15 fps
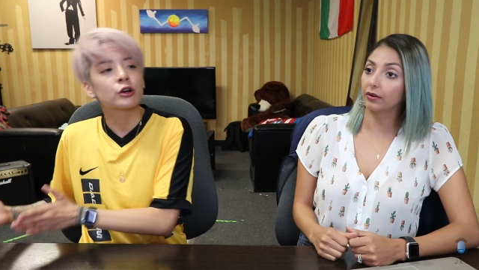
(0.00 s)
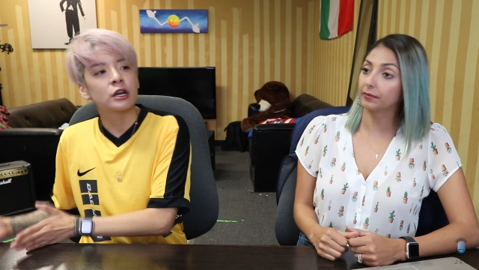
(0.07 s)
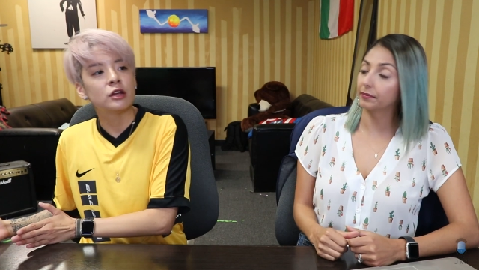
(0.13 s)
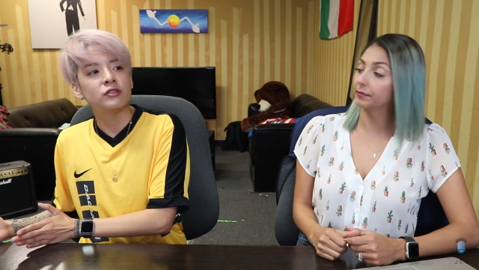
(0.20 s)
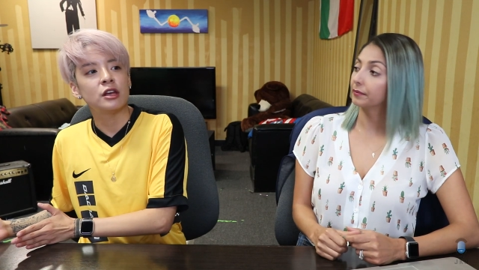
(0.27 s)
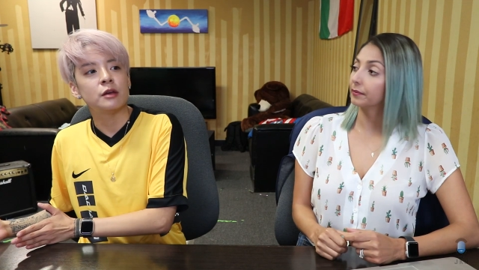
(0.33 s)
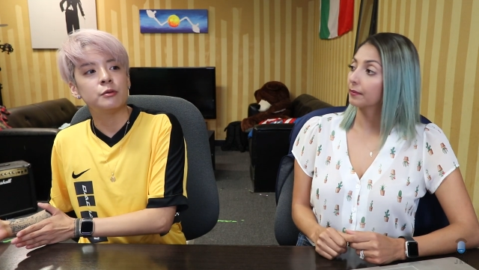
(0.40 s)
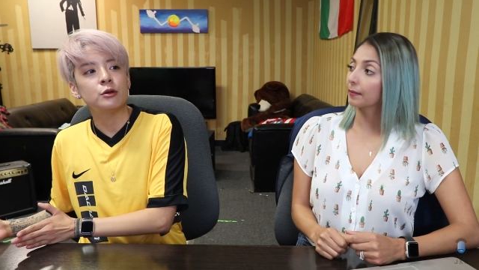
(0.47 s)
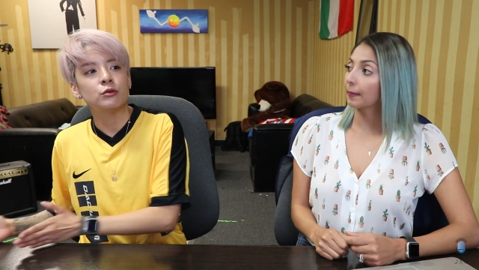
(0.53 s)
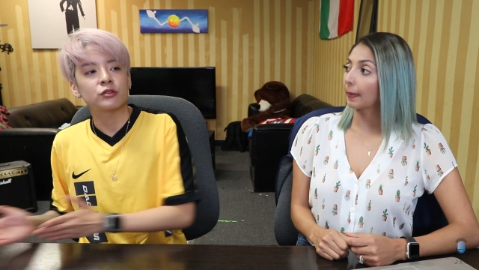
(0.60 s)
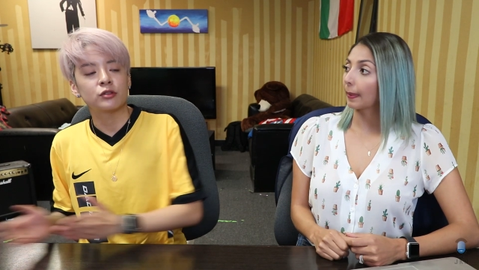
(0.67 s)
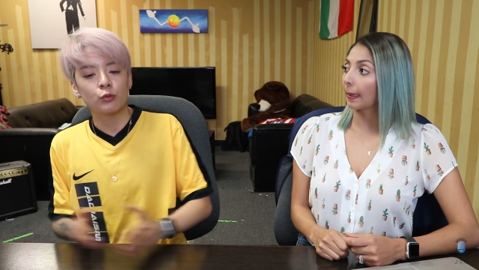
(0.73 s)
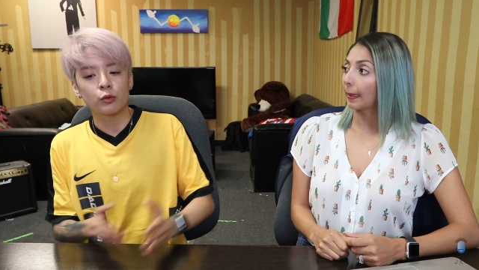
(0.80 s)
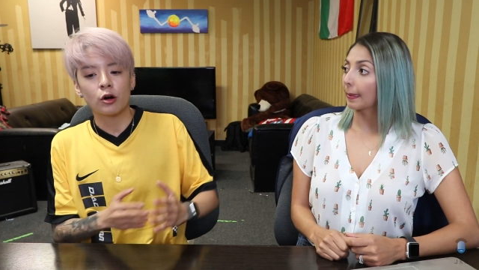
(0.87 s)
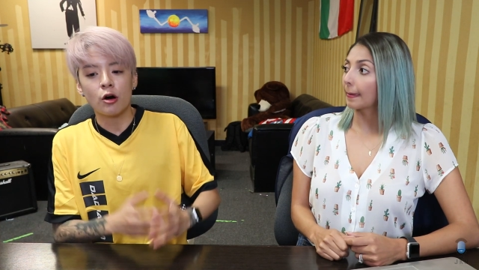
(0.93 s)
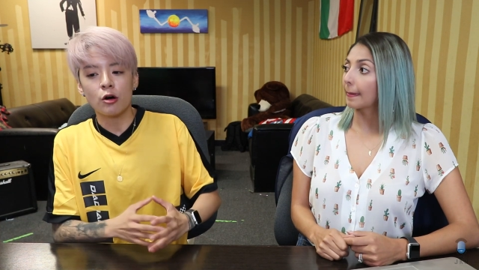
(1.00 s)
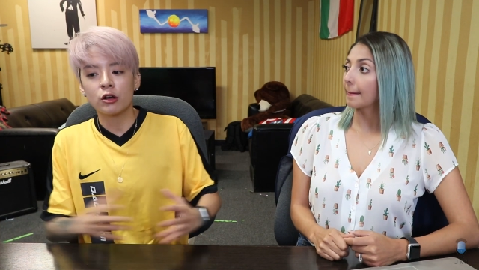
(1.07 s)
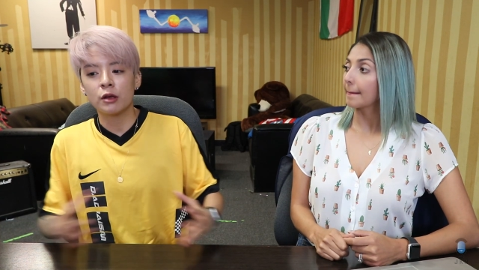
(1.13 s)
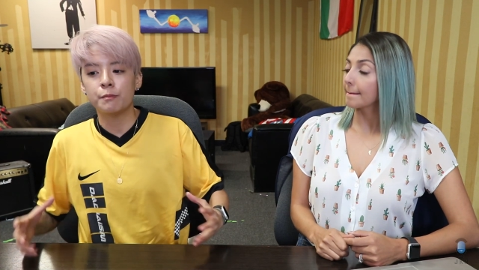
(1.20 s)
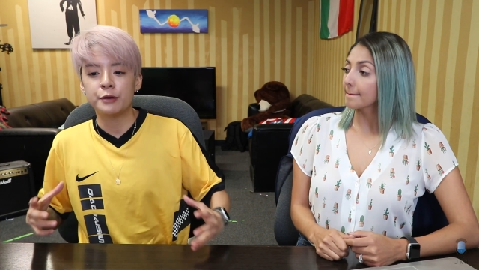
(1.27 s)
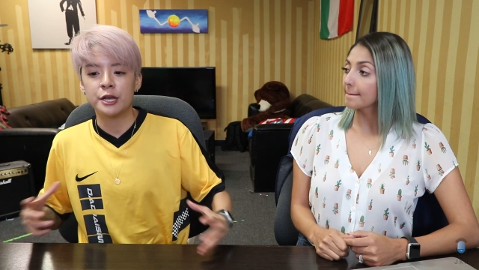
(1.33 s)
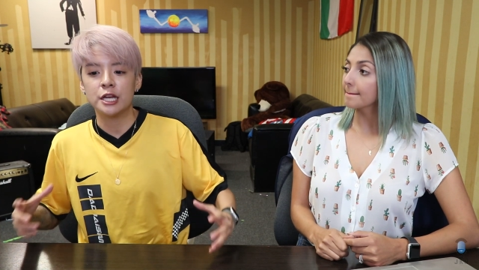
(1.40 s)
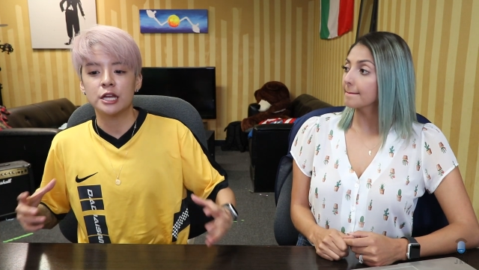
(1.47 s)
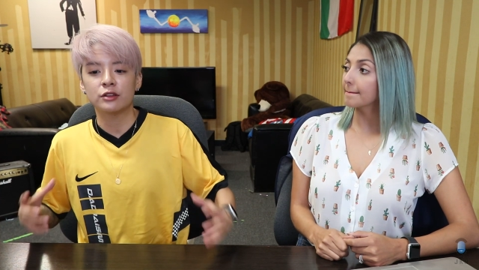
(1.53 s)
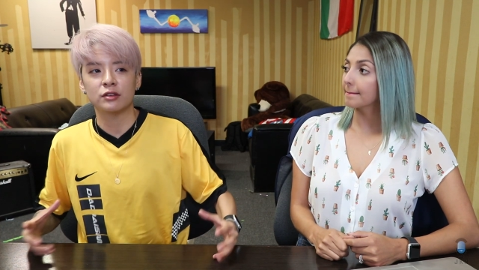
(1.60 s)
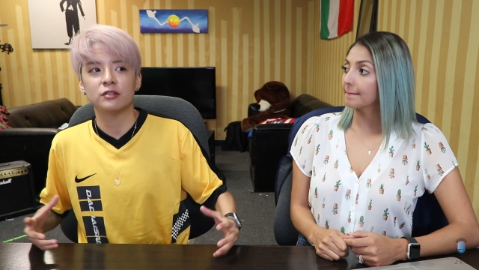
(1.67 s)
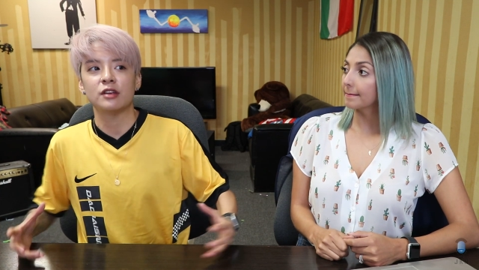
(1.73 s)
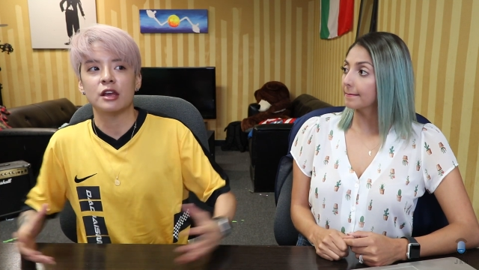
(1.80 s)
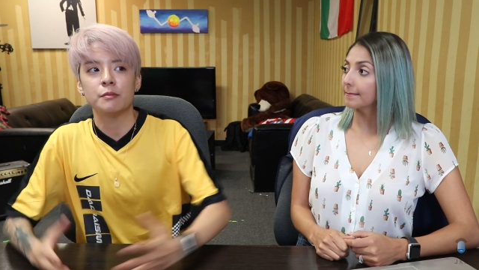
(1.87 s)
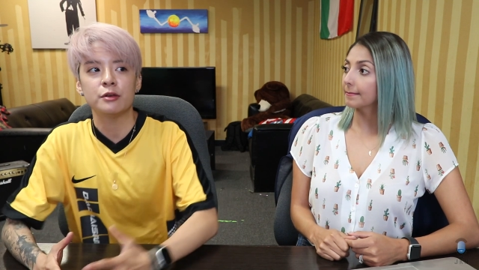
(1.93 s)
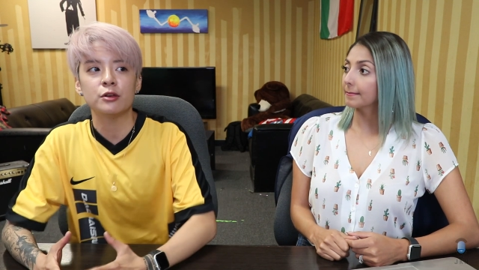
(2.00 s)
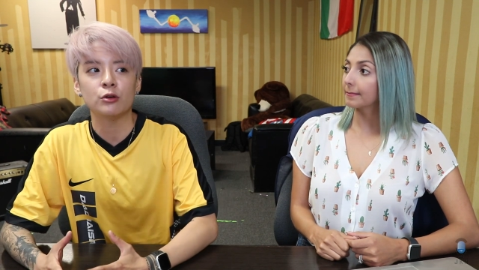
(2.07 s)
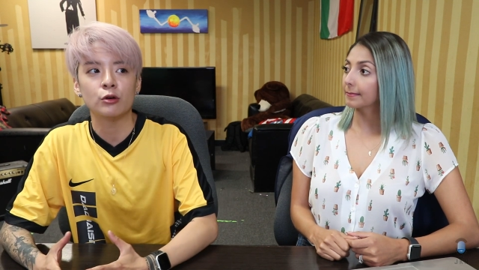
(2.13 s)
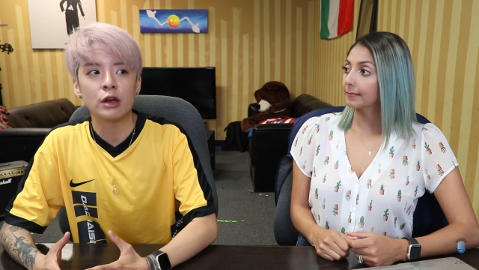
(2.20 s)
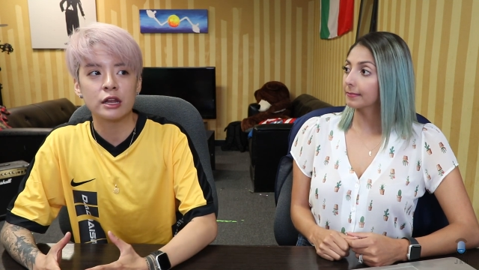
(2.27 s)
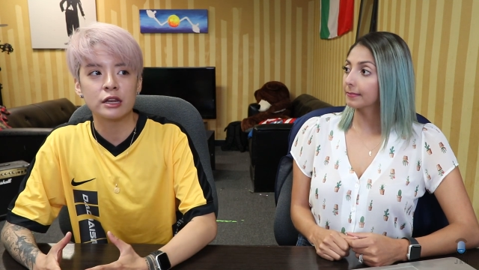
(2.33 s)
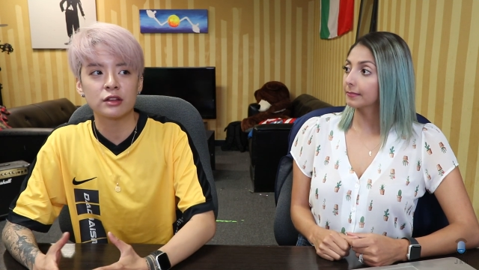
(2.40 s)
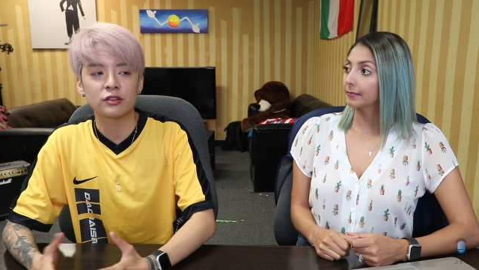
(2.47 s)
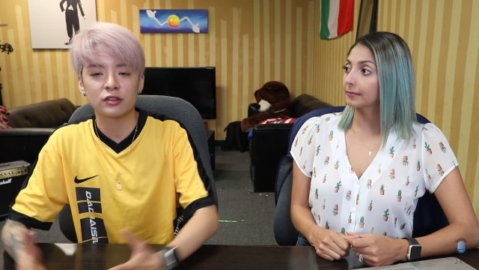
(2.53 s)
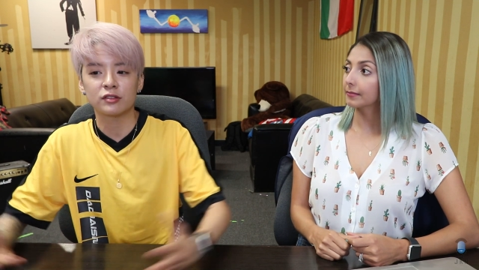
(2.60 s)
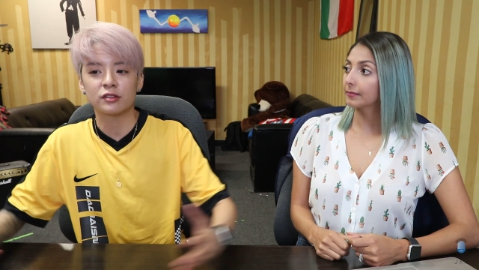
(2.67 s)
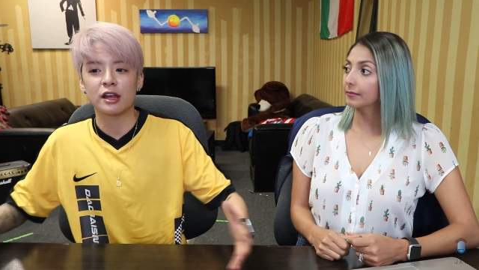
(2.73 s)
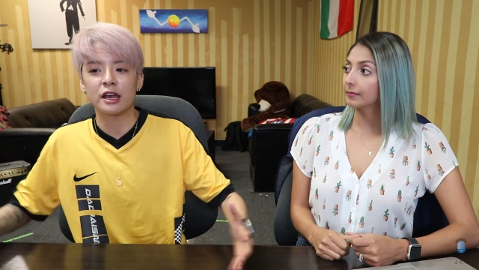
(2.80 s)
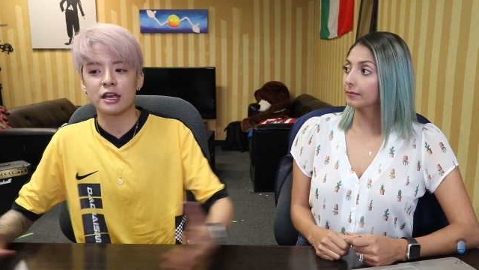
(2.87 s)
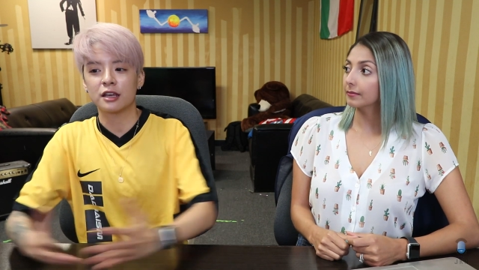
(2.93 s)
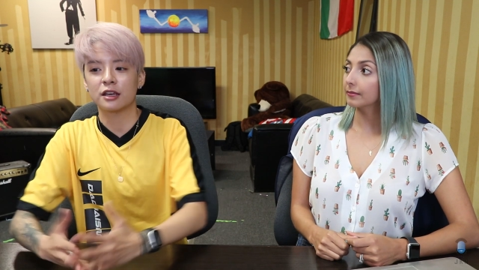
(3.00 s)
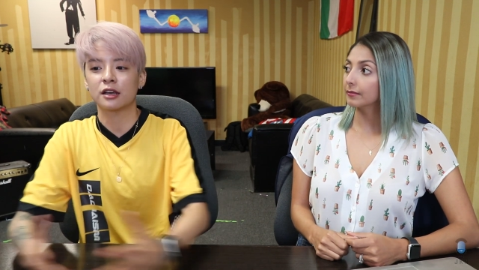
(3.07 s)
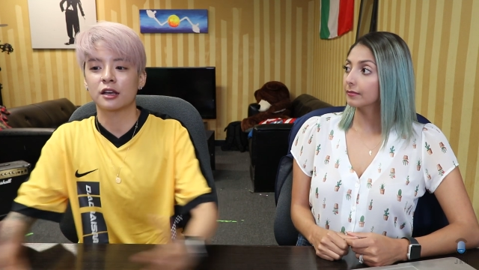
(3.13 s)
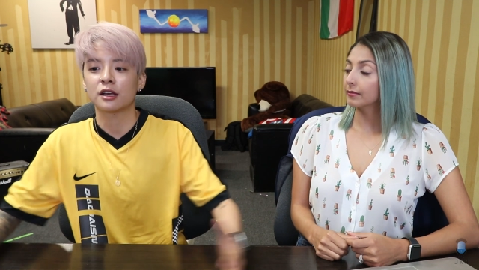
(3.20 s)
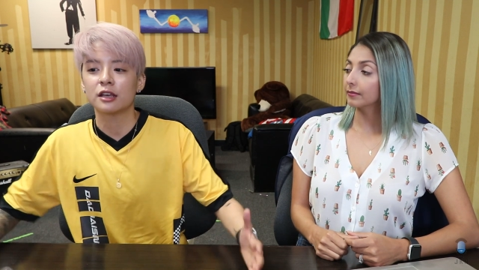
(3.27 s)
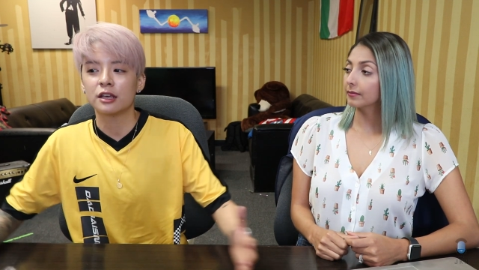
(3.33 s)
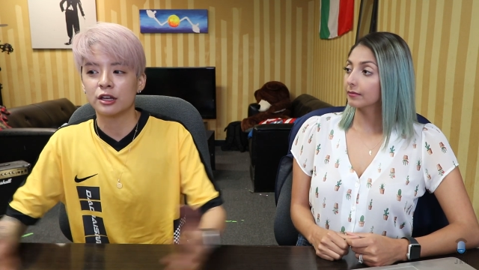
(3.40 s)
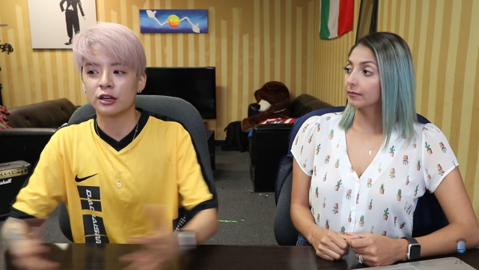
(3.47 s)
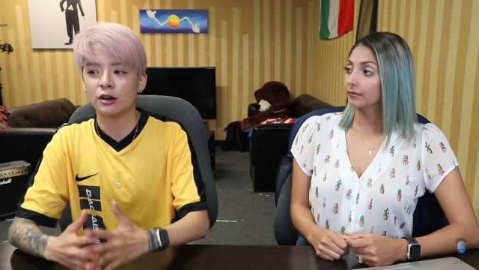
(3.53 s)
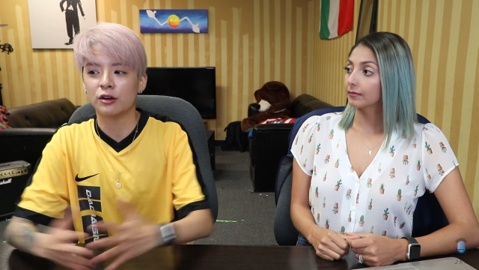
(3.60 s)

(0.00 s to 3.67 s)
Speaker 1: you're gonna debut, so we're all competing to debut, and it's just like. You